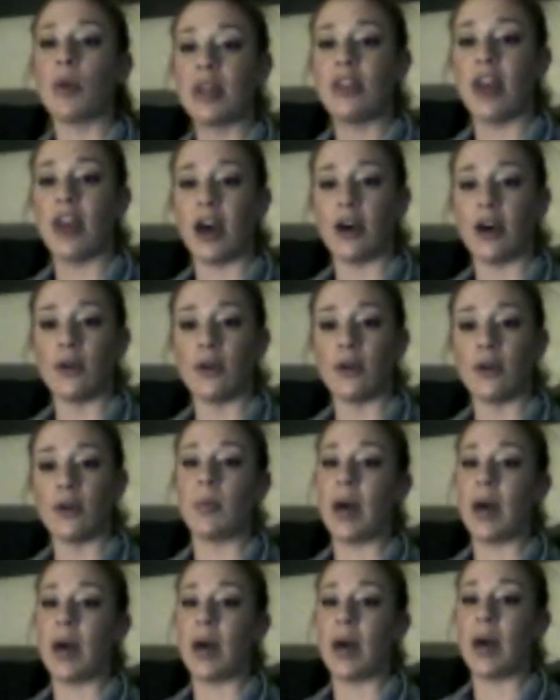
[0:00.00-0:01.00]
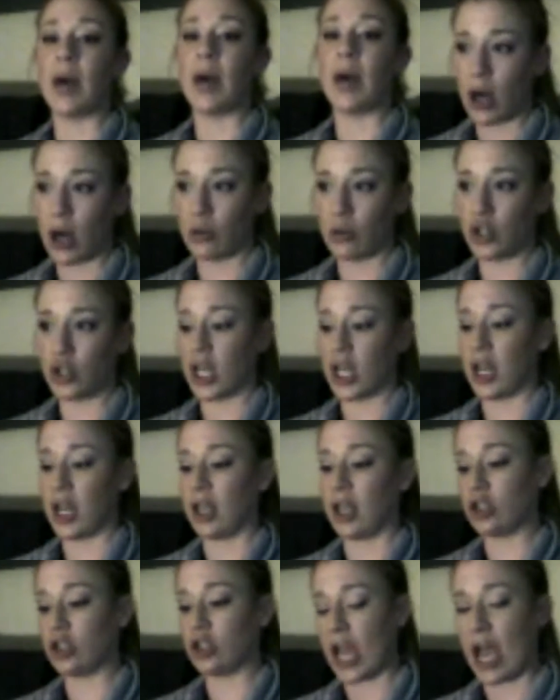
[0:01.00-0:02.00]
Spread those about
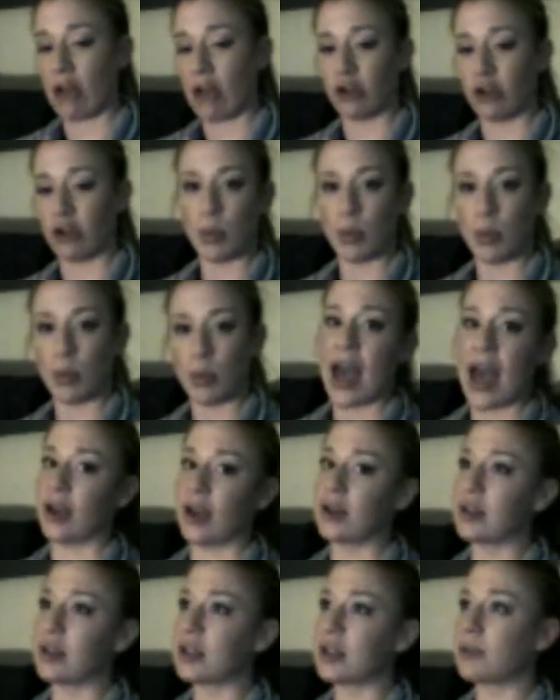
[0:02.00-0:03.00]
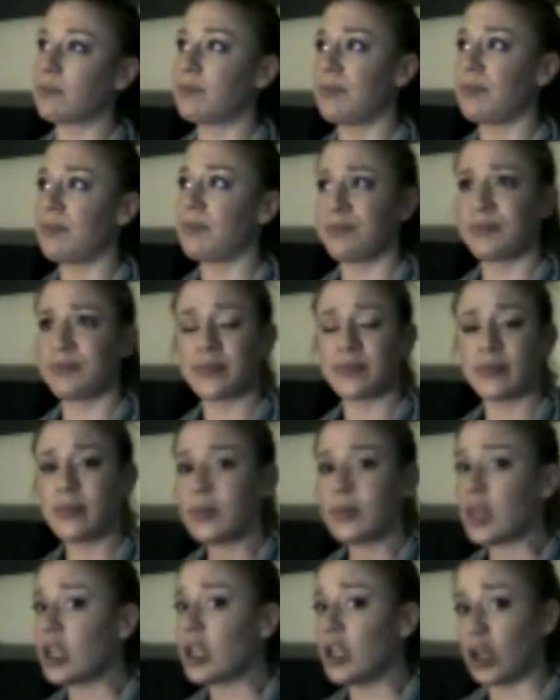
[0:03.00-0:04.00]
coaching, challenge packs,
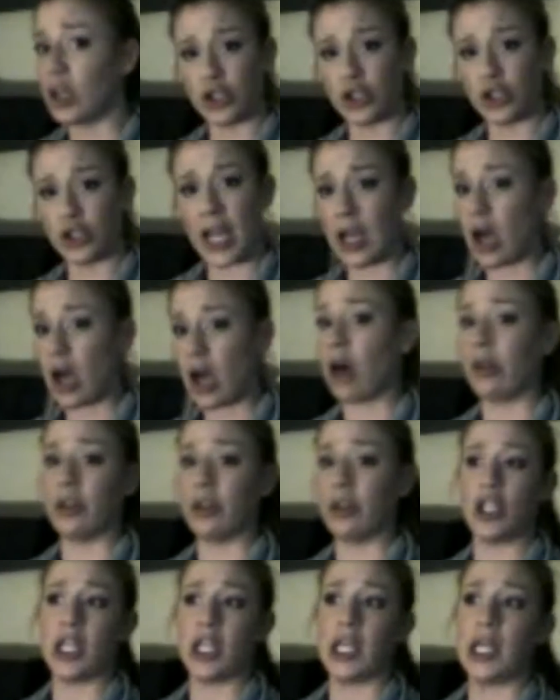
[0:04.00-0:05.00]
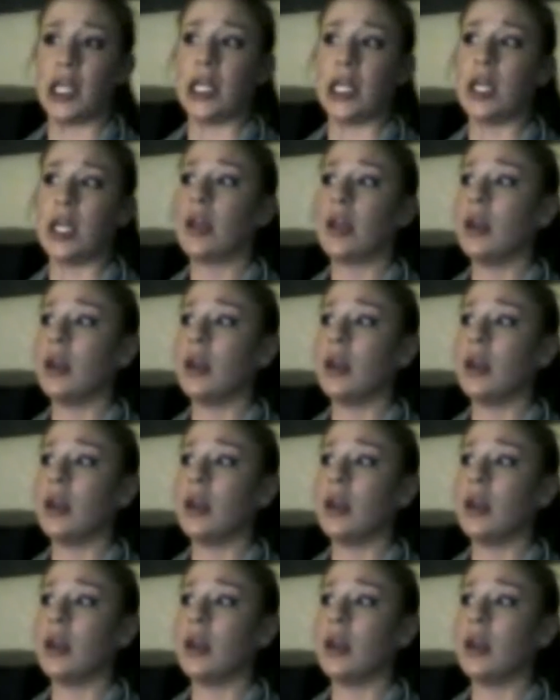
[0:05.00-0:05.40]
your Shakeology,